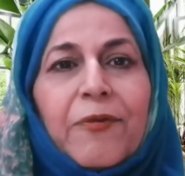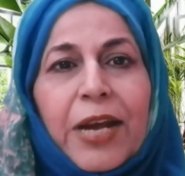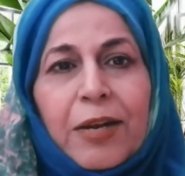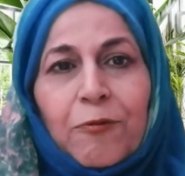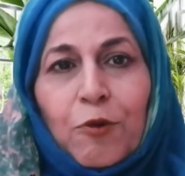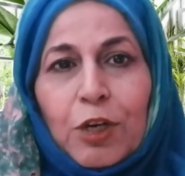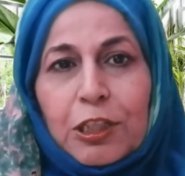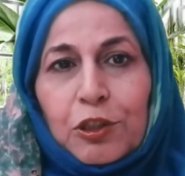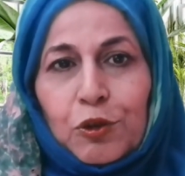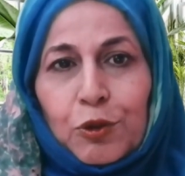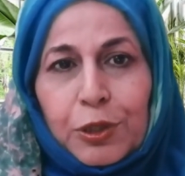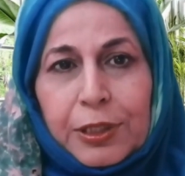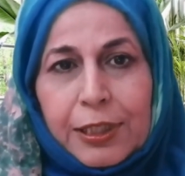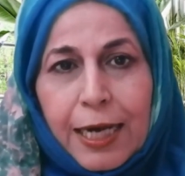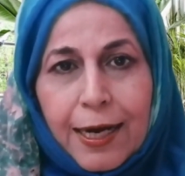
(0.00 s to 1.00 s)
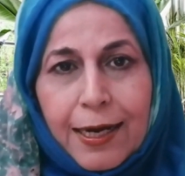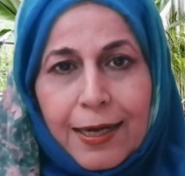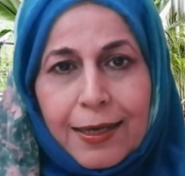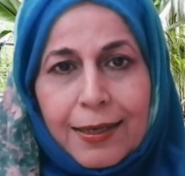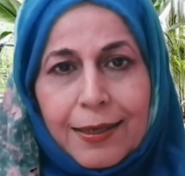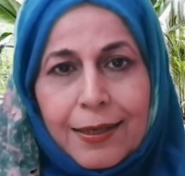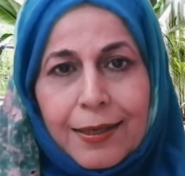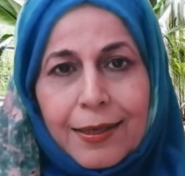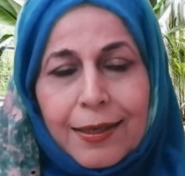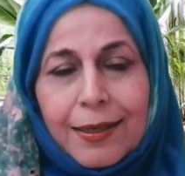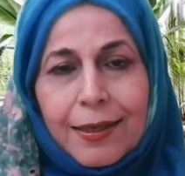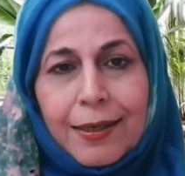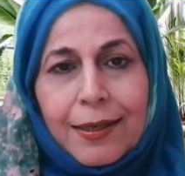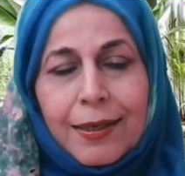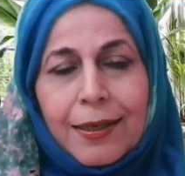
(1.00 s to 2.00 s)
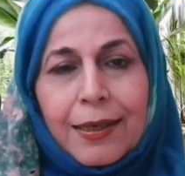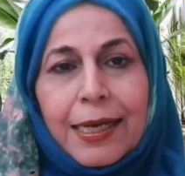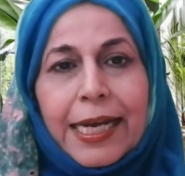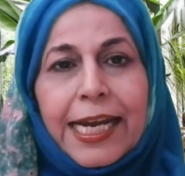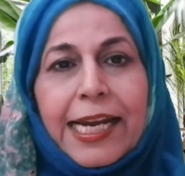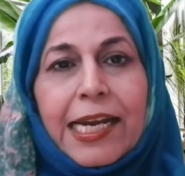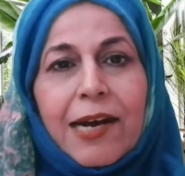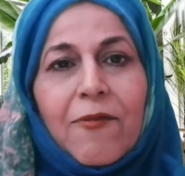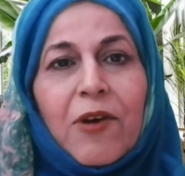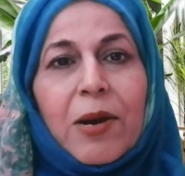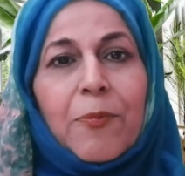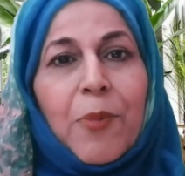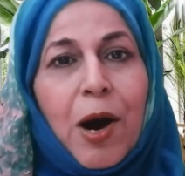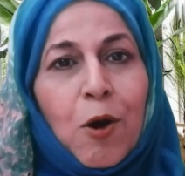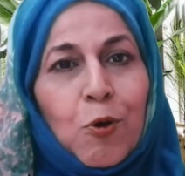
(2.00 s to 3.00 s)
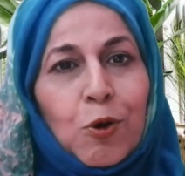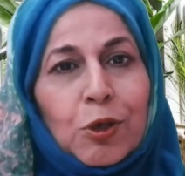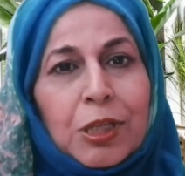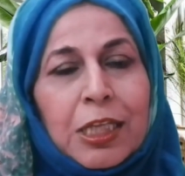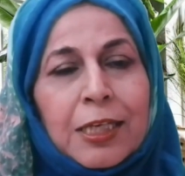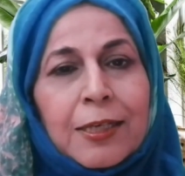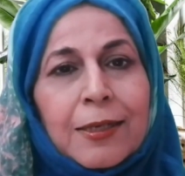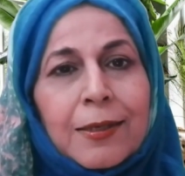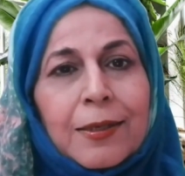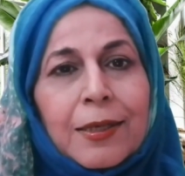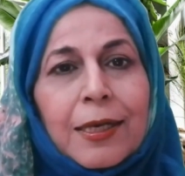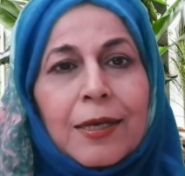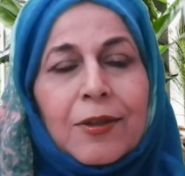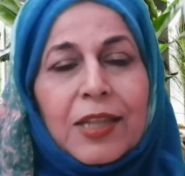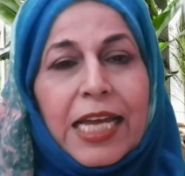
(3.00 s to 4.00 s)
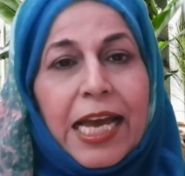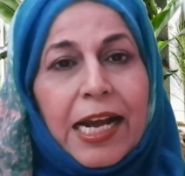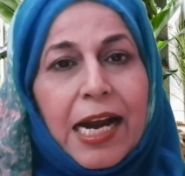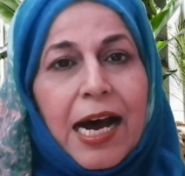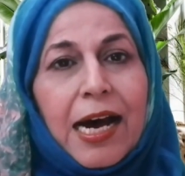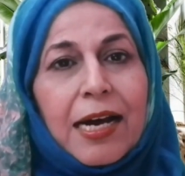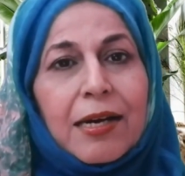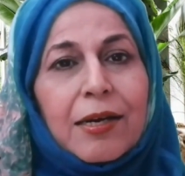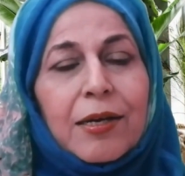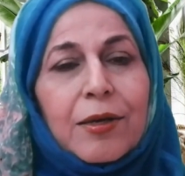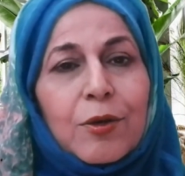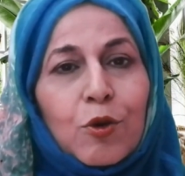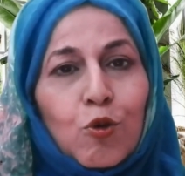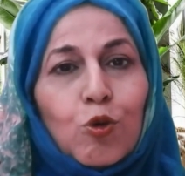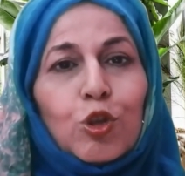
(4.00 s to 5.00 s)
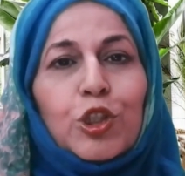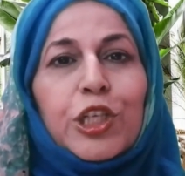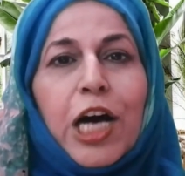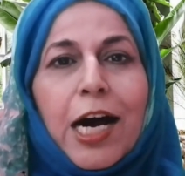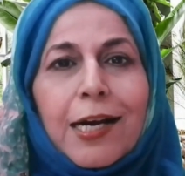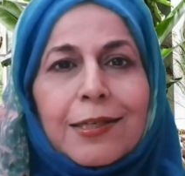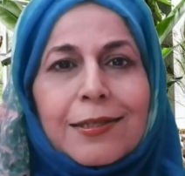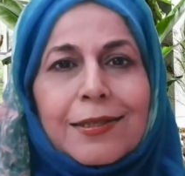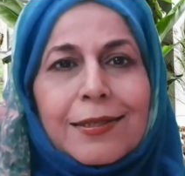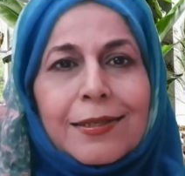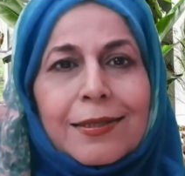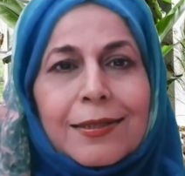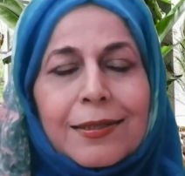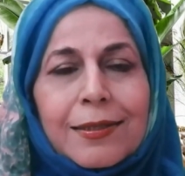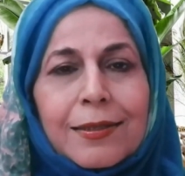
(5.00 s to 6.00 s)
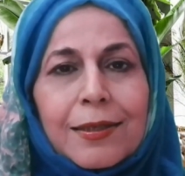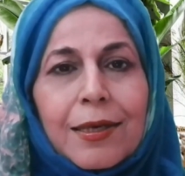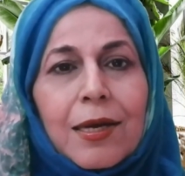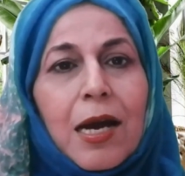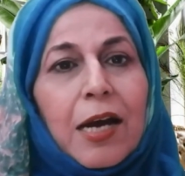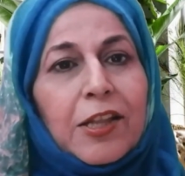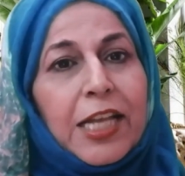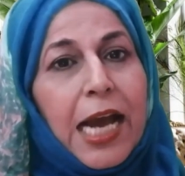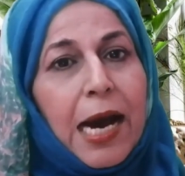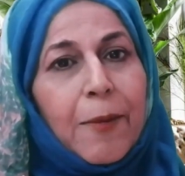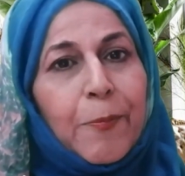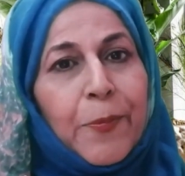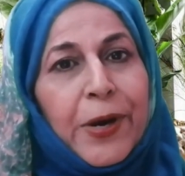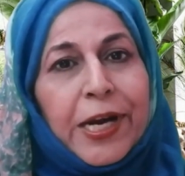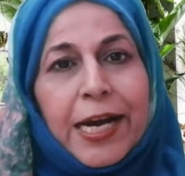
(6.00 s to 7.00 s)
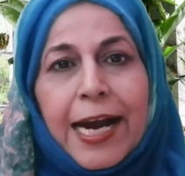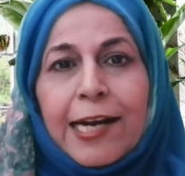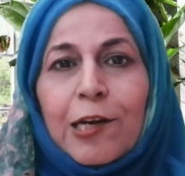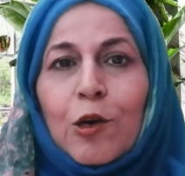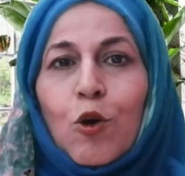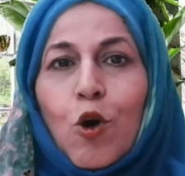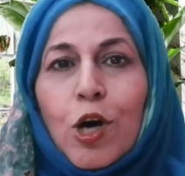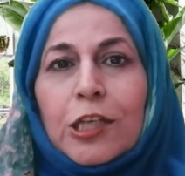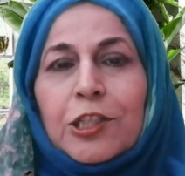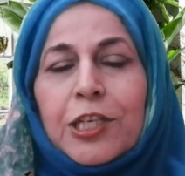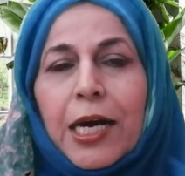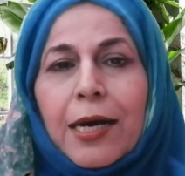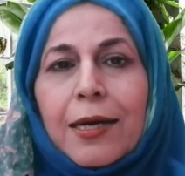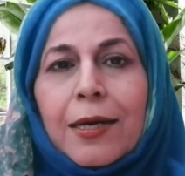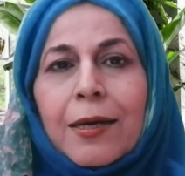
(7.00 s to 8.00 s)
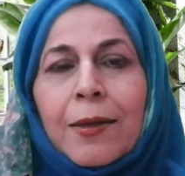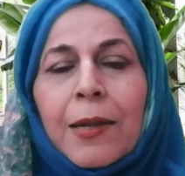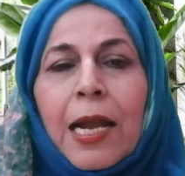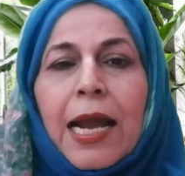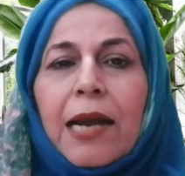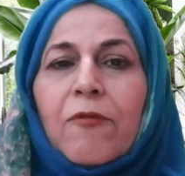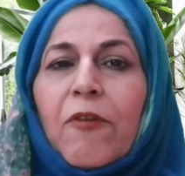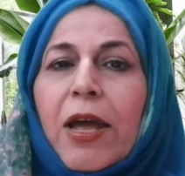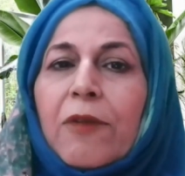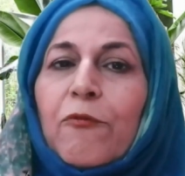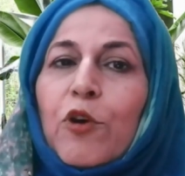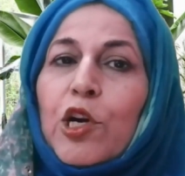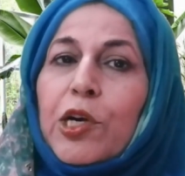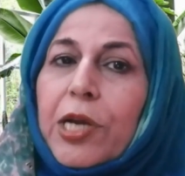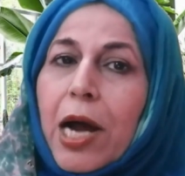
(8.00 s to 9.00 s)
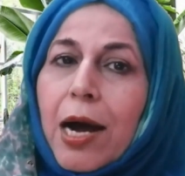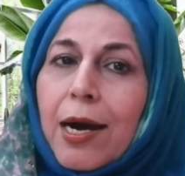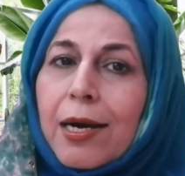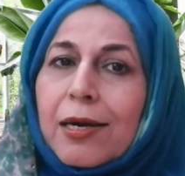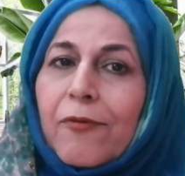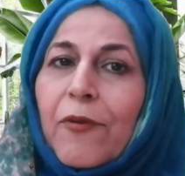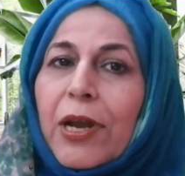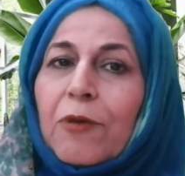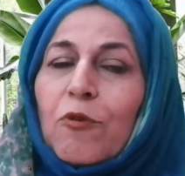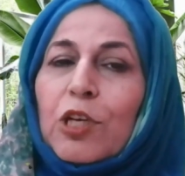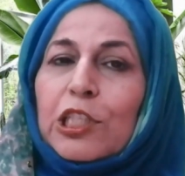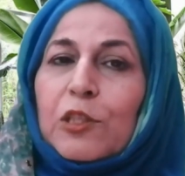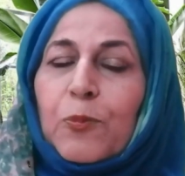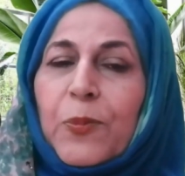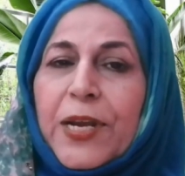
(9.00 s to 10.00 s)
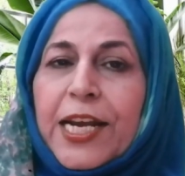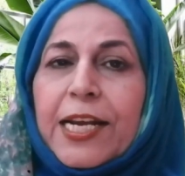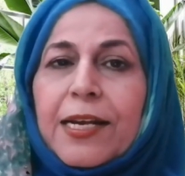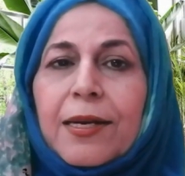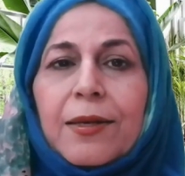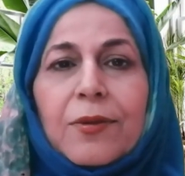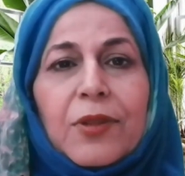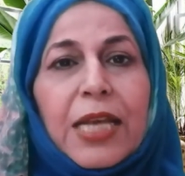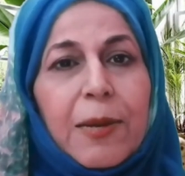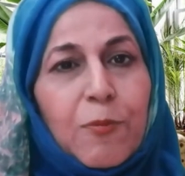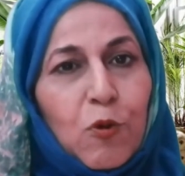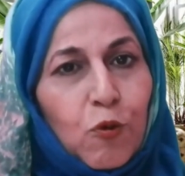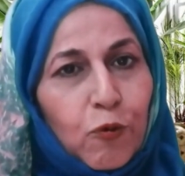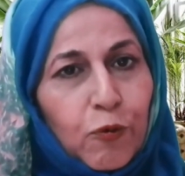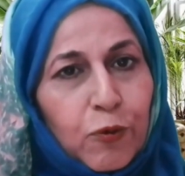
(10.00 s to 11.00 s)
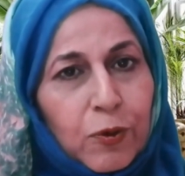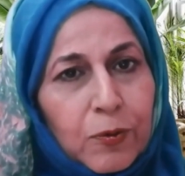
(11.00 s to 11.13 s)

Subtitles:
when we saw in our mouth, there are two jaws, the upper and lower jaw, and when we talk, when we speak, they move.